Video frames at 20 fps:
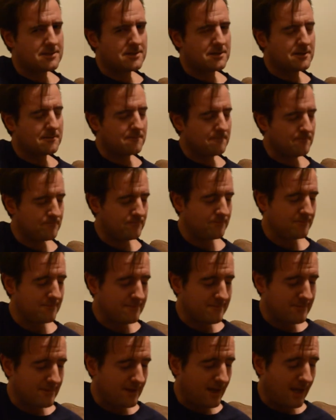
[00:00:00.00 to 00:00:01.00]
there.
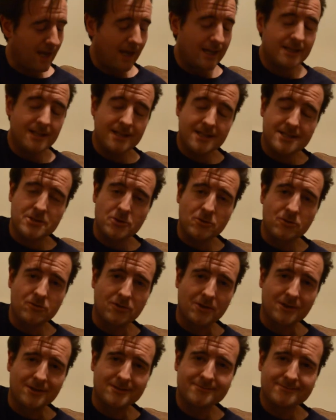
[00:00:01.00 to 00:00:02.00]
And then it's
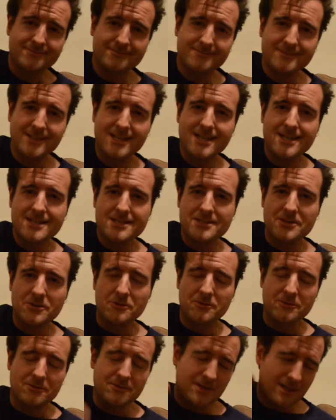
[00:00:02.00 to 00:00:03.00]
over.
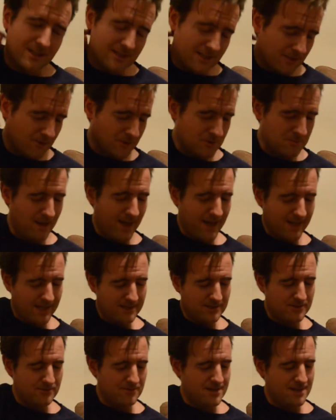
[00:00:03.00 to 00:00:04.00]
So, and then he goes back
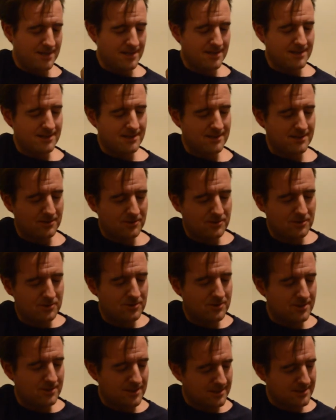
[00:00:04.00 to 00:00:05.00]
into the
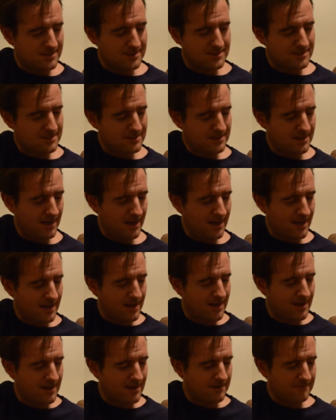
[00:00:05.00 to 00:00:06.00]
chorus. Yeah.
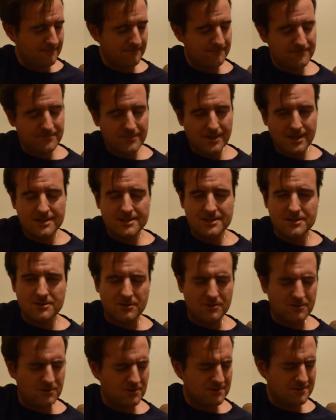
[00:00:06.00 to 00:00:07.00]
So,
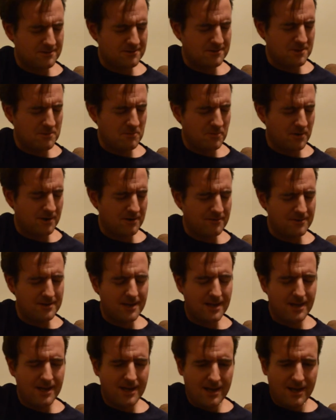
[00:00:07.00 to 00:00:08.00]
or some part of it.
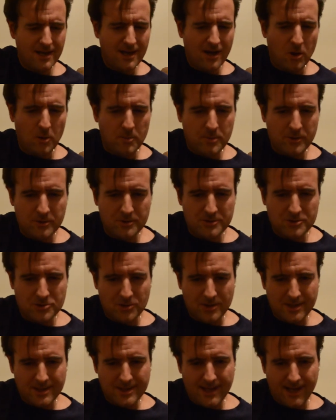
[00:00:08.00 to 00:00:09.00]
Hope you
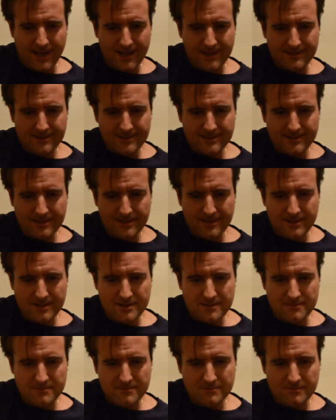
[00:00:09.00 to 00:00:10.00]
enjoyed that.
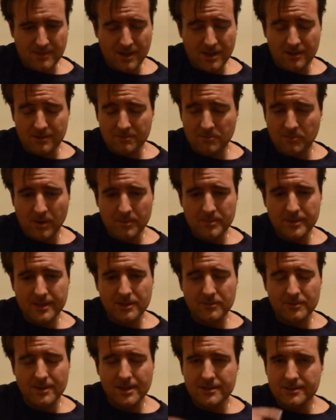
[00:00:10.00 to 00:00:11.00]
I'll probably get
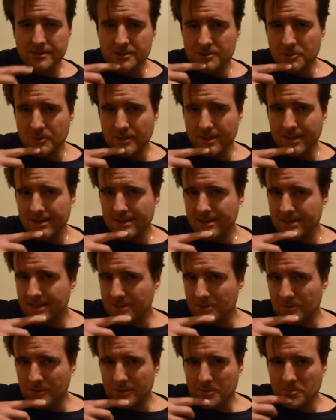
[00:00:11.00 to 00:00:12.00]
around to doing
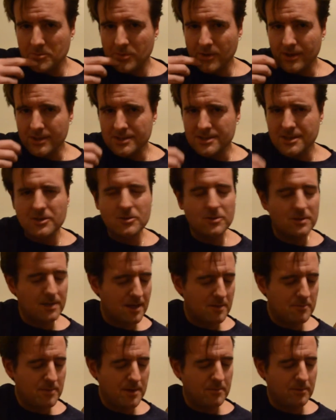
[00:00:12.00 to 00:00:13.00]
the rhythm parts. I know a lot
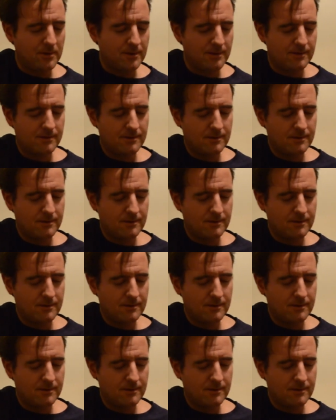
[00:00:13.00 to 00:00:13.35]
of people